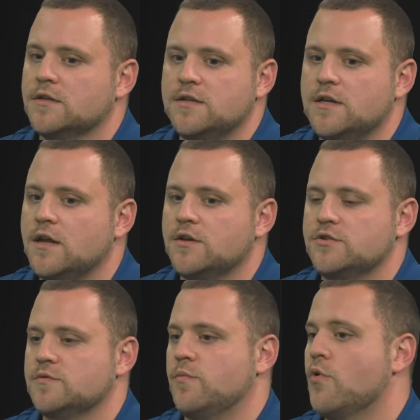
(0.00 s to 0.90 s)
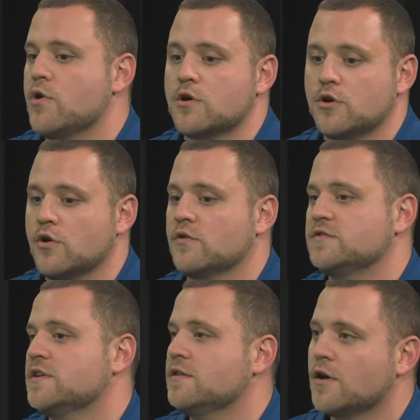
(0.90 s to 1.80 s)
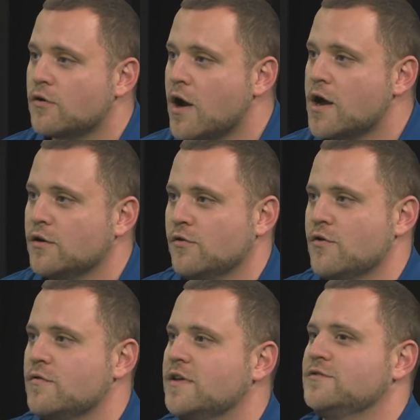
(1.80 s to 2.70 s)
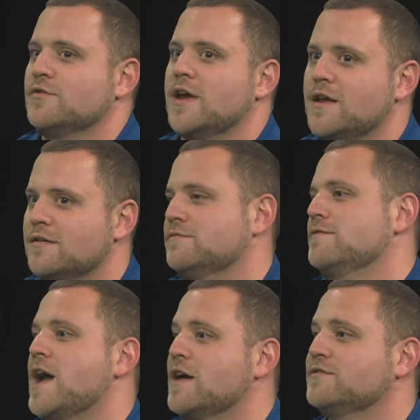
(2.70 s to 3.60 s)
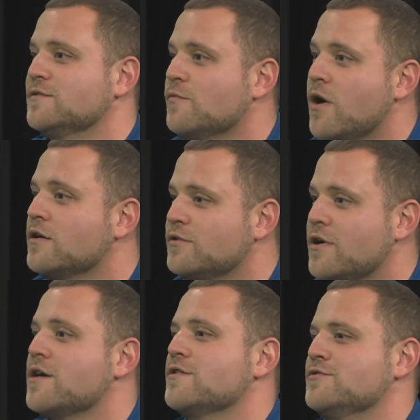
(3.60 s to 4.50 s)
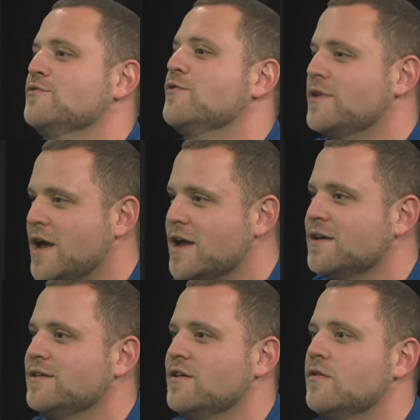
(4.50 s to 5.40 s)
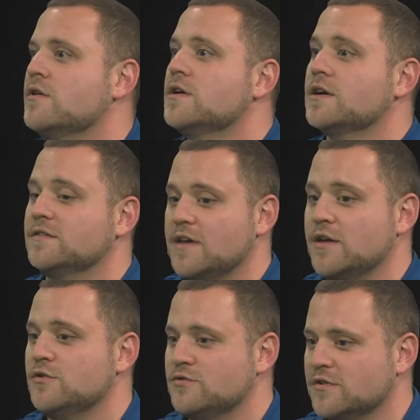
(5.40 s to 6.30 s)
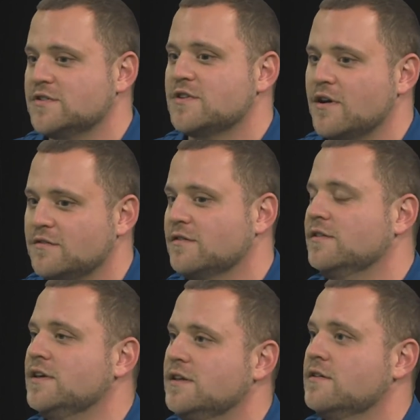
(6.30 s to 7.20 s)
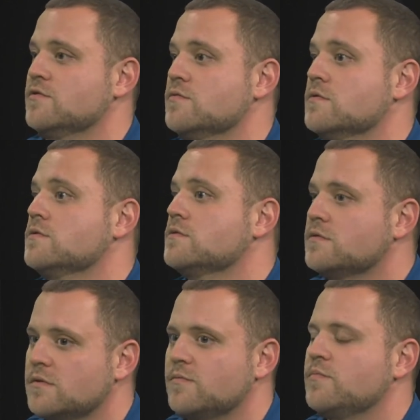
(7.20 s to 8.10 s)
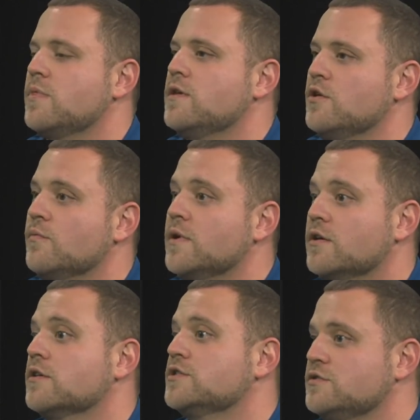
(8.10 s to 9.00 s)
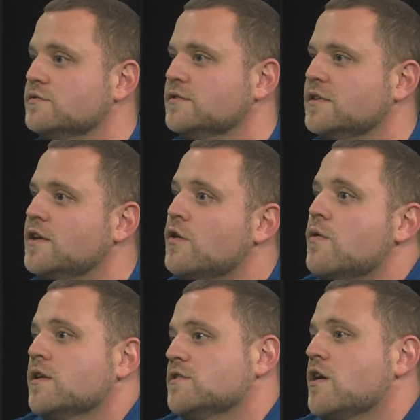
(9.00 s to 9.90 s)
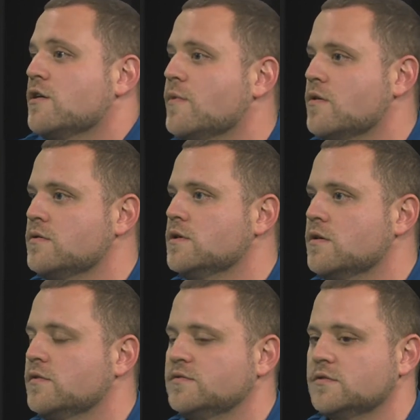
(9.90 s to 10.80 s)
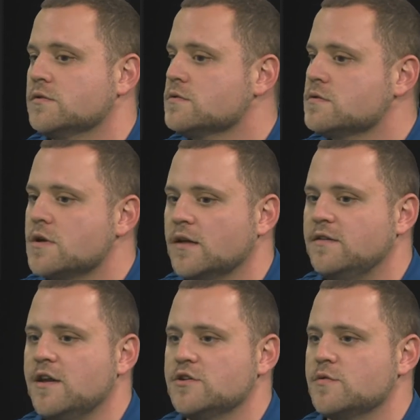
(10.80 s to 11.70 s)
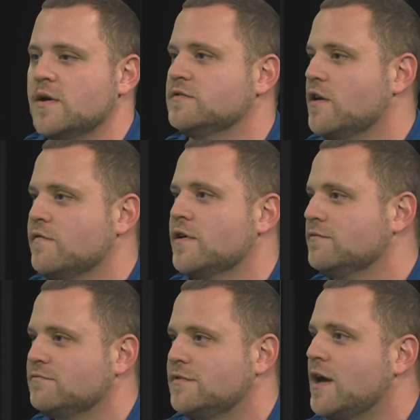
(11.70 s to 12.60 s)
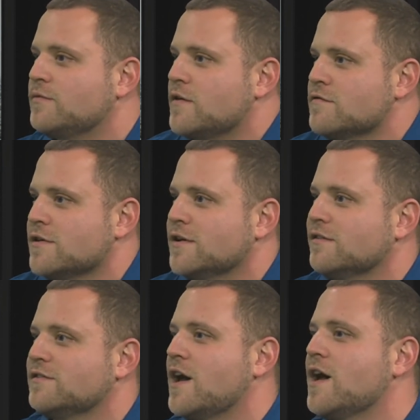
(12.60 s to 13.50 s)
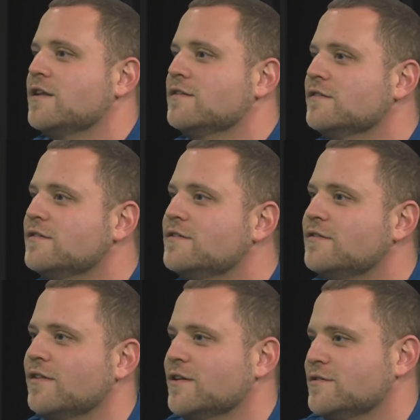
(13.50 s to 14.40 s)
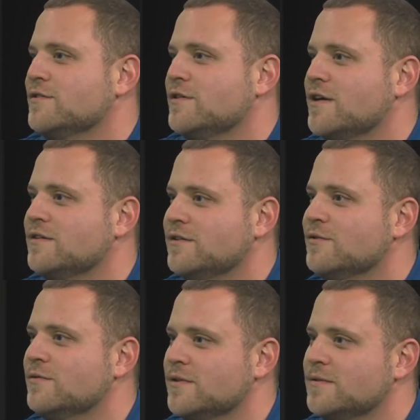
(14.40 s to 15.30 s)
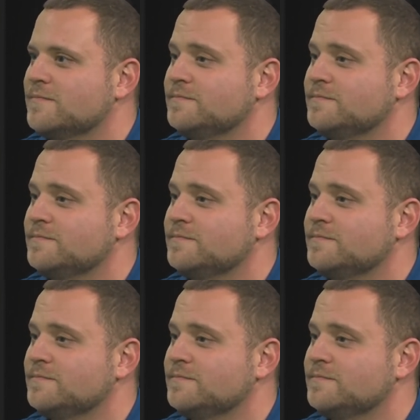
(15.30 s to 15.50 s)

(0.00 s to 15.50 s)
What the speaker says: teenage boy or girl sitting there crying alone, it's okay to ask them, why are you crying? Are you okay? Because that usually starts to lead to, bigger issues that they don't want to talk about. As a teenager myself, I kept everything inside and thought that's how you had to deal with it.